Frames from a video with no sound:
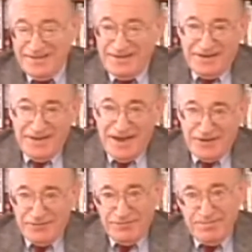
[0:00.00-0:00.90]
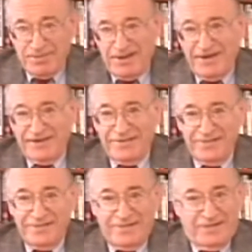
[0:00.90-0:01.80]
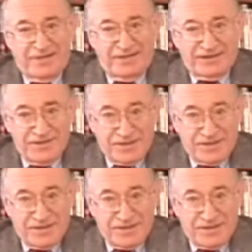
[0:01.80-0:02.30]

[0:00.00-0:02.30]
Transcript: that he had to repair uh,